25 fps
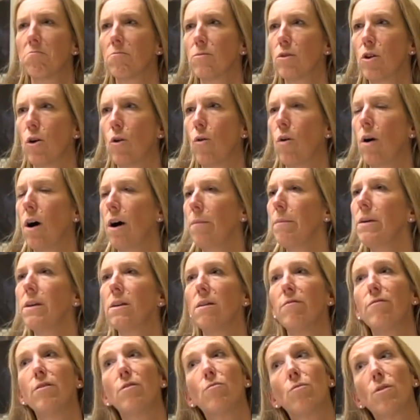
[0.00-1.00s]
No. I mean,
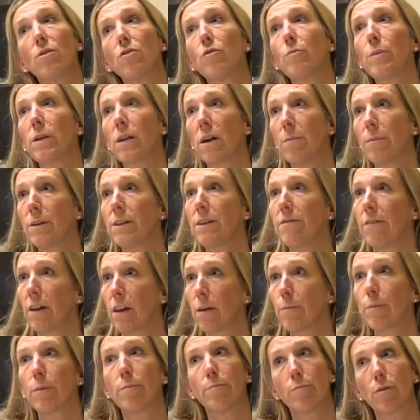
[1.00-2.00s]
if you want to become a
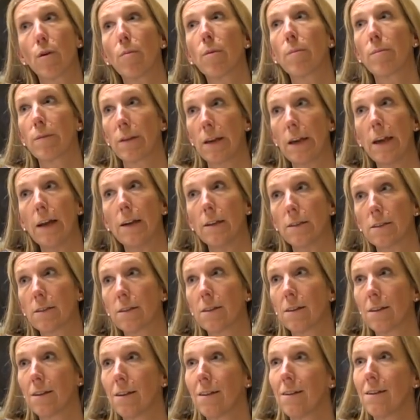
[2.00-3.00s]
developer, probably yes.
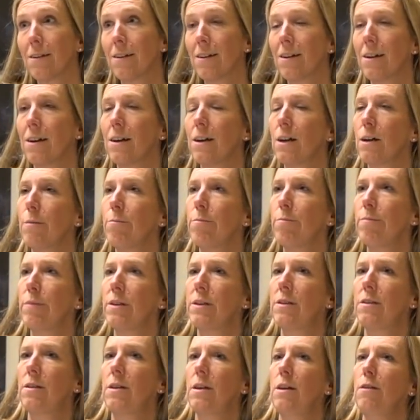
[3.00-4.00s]
Yeah. Yeah.
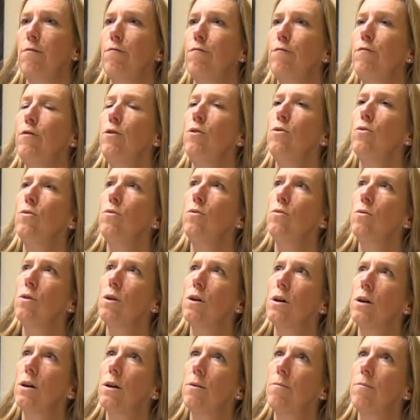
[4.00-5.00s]
But if
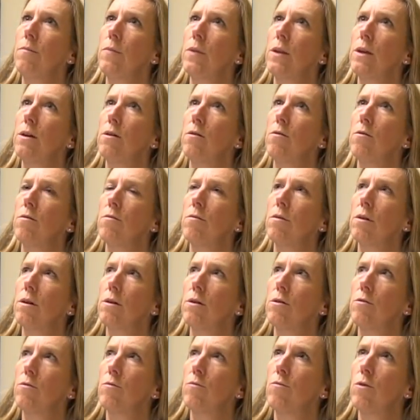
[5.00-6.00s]
you
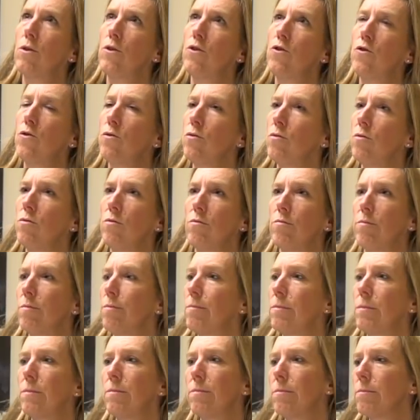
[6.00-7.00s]
want
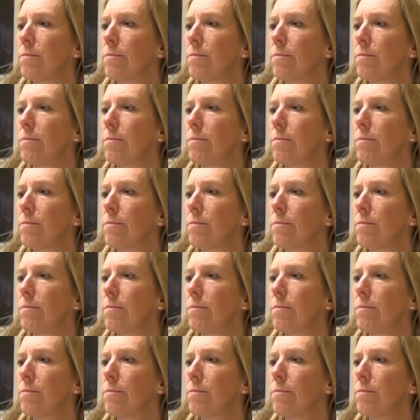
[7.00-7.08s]
to